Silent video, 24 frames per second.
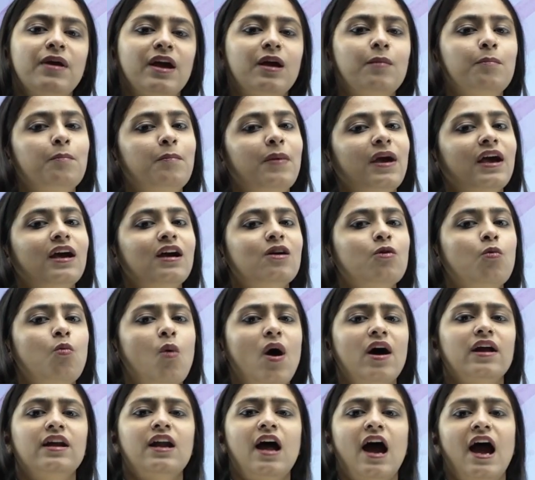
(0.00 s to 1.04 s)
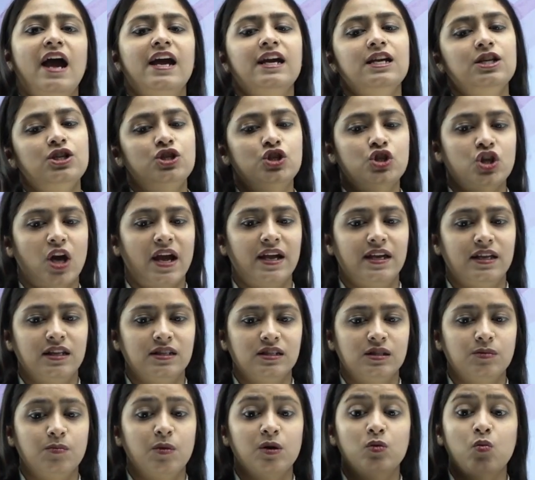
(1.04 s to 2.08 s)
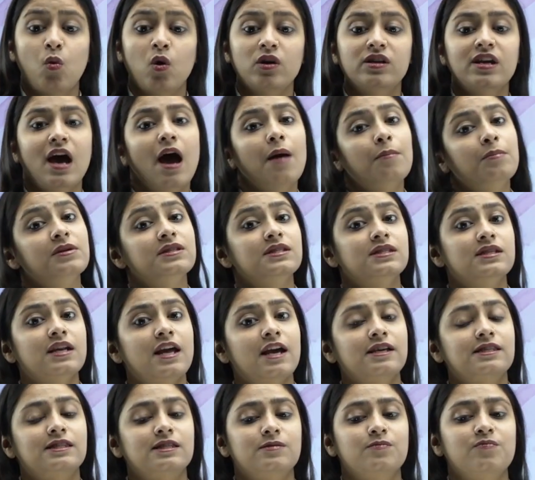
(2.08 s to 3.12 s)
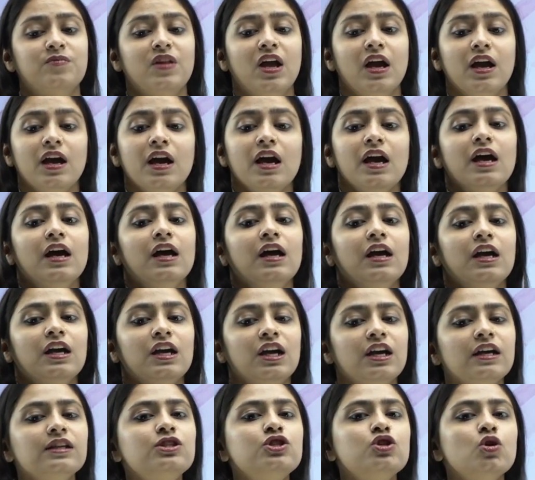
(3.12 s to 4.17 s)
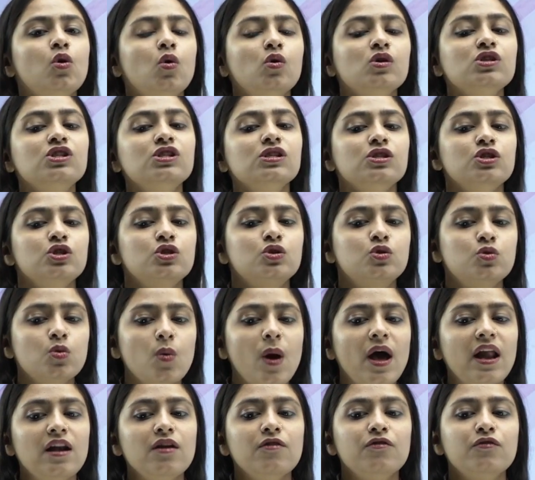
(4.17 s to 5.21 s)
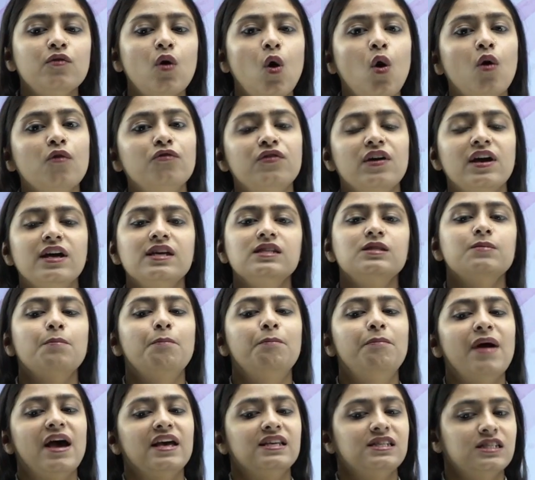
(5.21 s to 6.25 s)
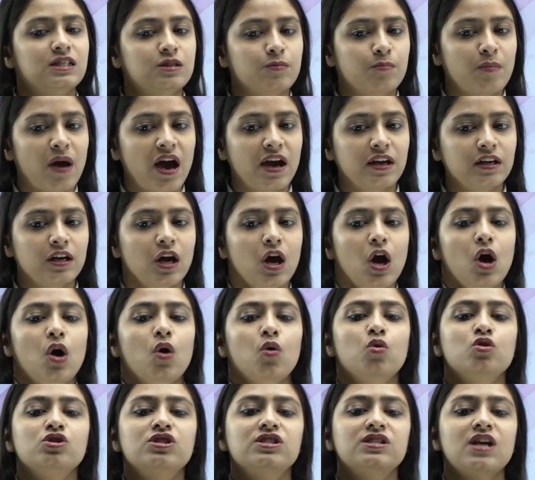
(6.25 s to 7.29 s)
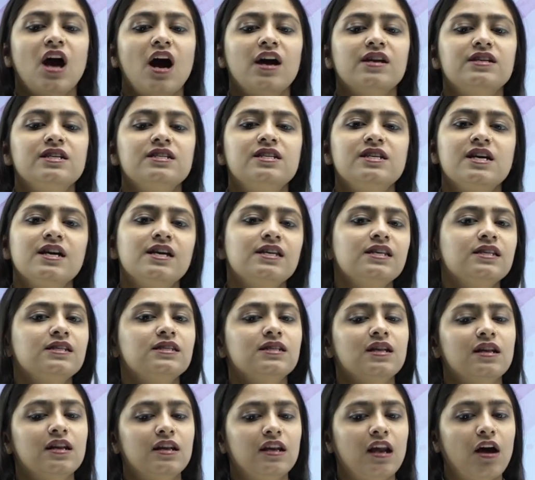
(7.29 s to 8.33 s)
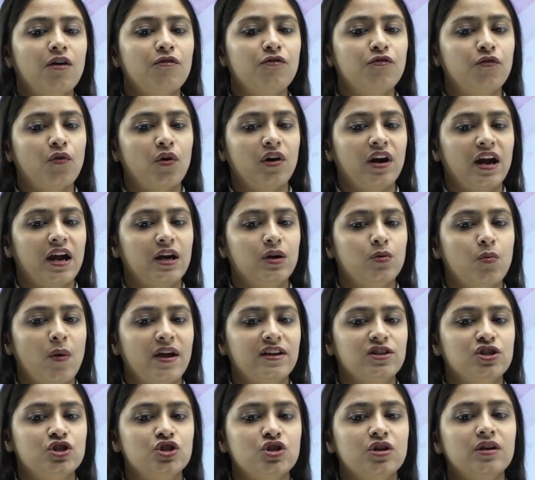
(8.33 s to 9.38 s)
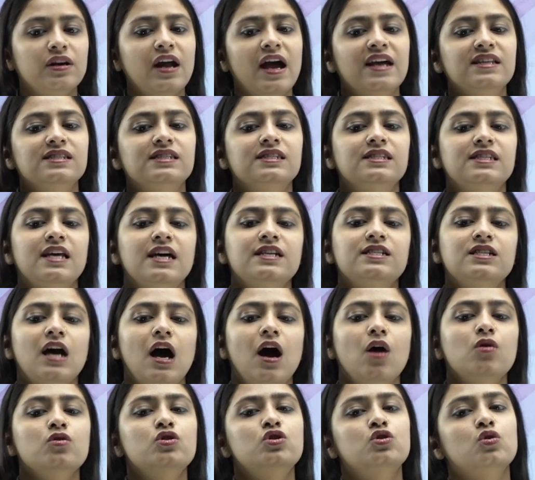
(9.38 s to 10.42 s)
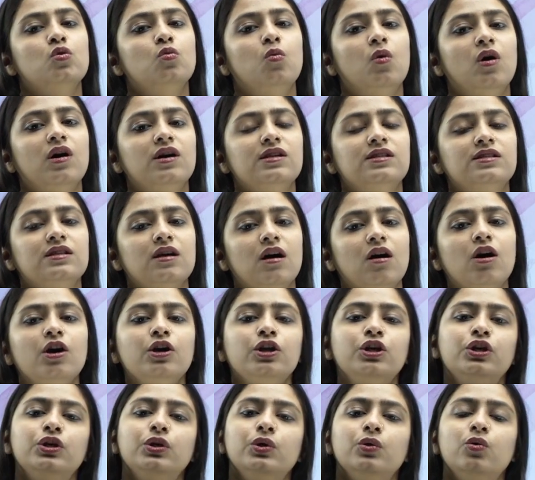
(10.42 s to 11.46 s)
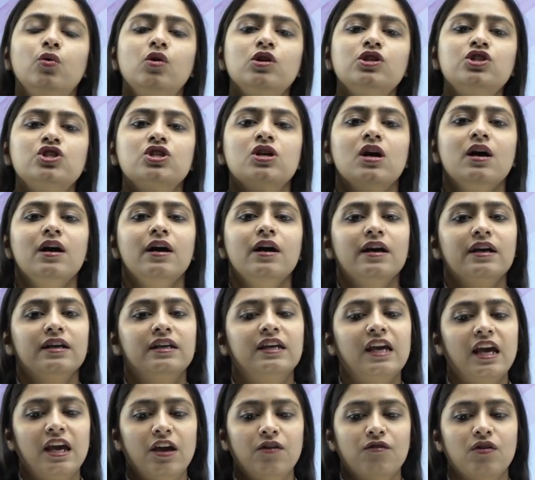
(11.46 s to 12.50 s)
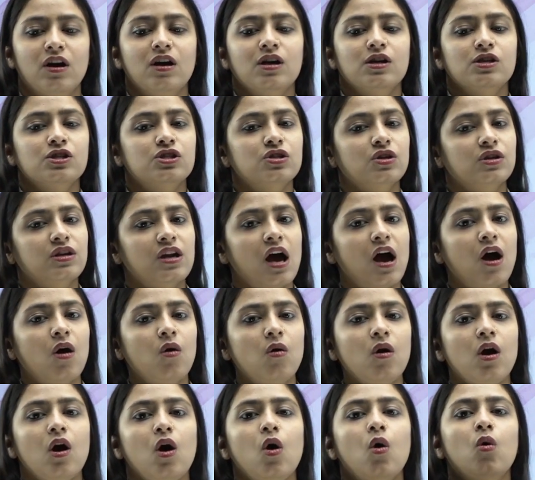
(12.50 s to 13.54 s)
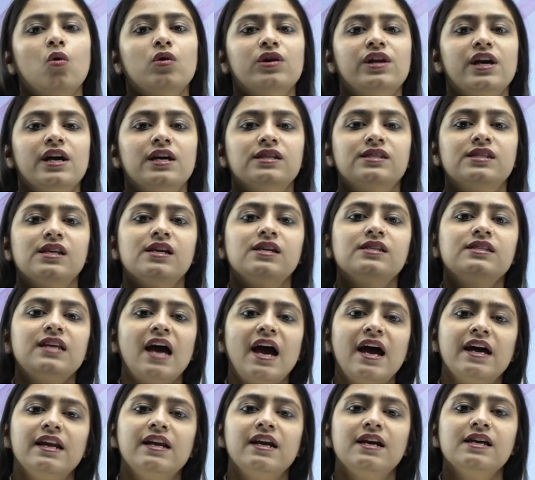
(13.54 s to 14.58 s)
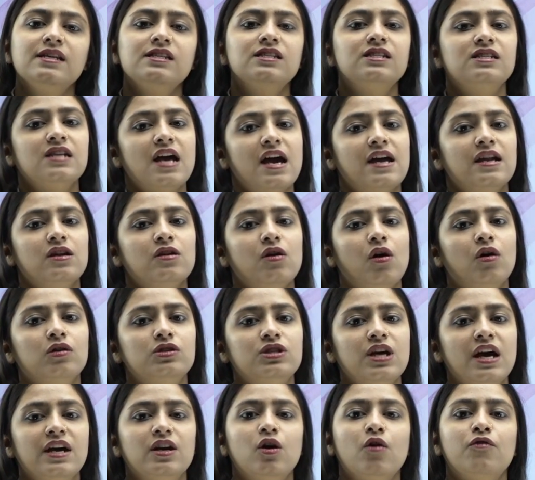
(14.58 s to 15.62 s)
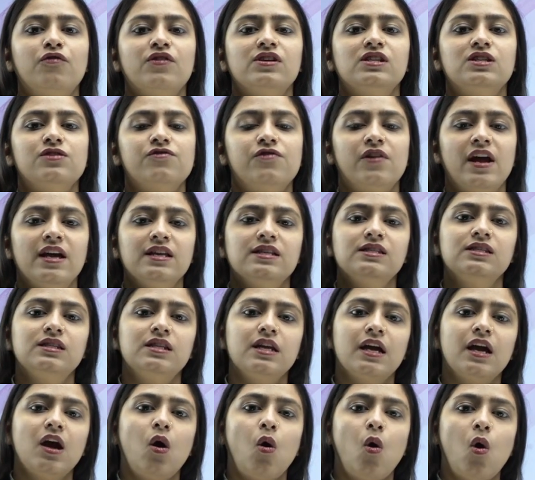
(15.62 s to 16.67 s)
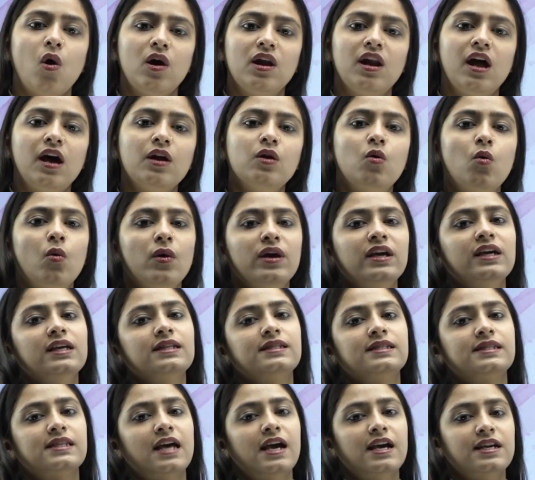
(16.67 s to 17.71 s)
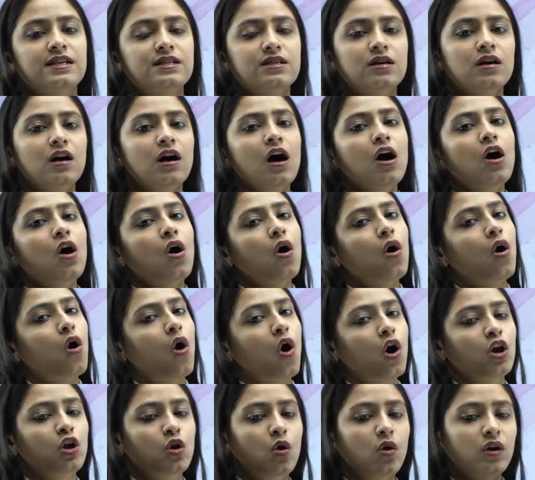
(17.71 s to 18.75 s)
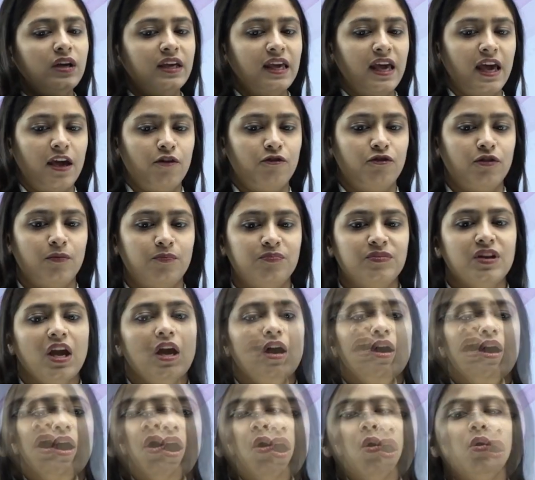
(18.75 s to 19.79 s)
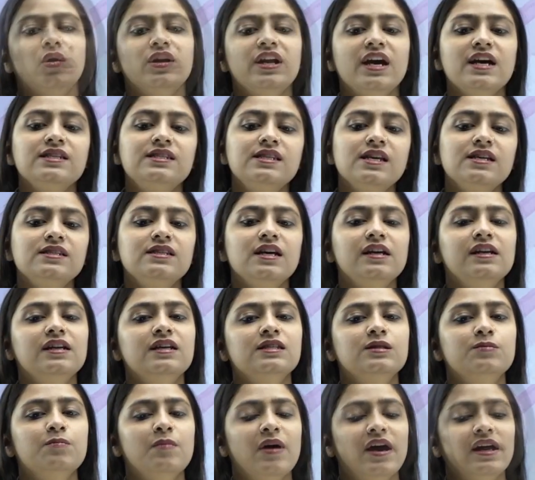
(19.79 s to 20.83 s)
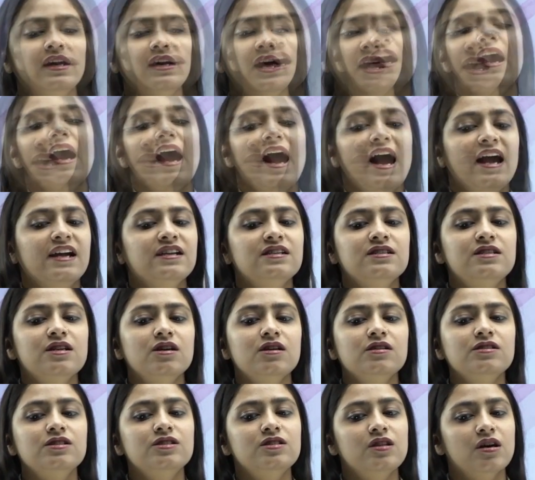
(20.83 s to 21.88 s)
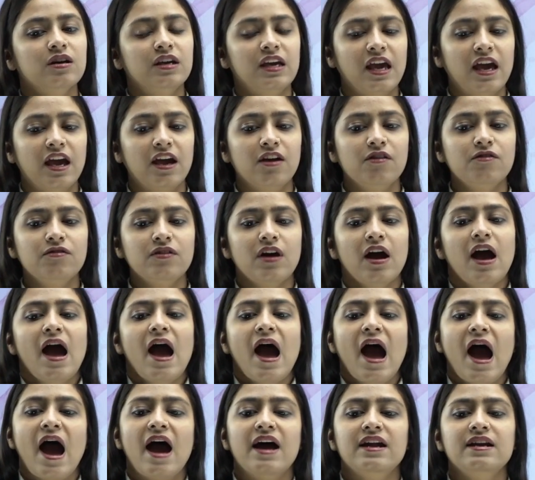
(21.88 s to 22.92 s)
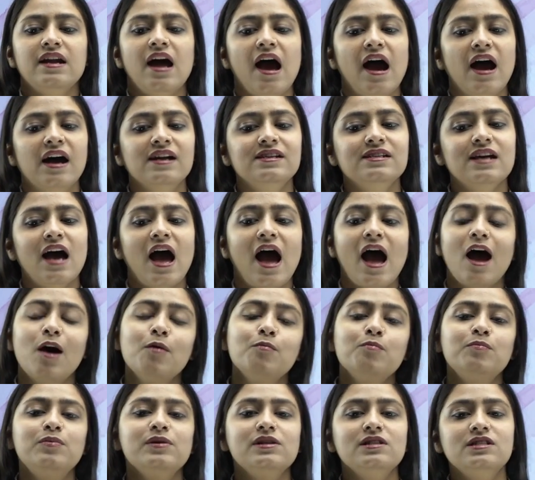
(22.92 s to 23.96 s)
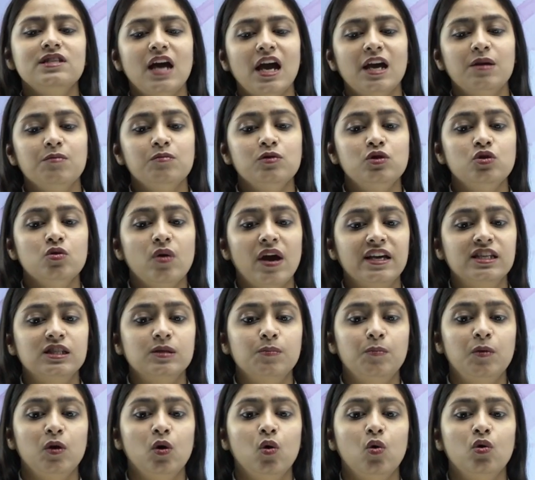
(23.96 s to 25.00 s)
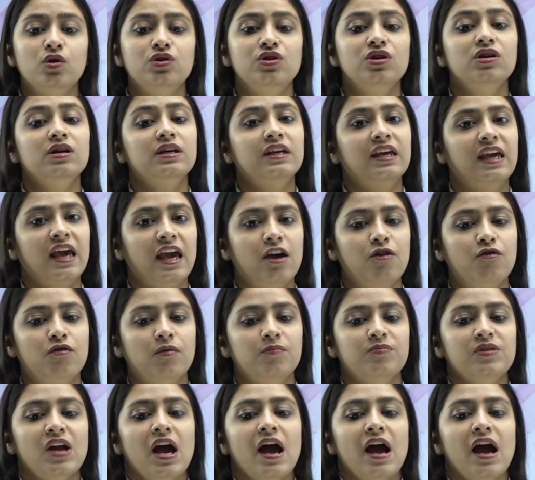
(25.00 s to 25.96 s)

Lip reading: big, big one-eyed giants. But what happens next? He chose 12 of his best men who started his love for adventure and set out towards a huge cave. So now Odysseus and his 10 of his friends, they all are going inside a hollow cave. Odysseus and his men entered the cave and had ample time to explore the cave,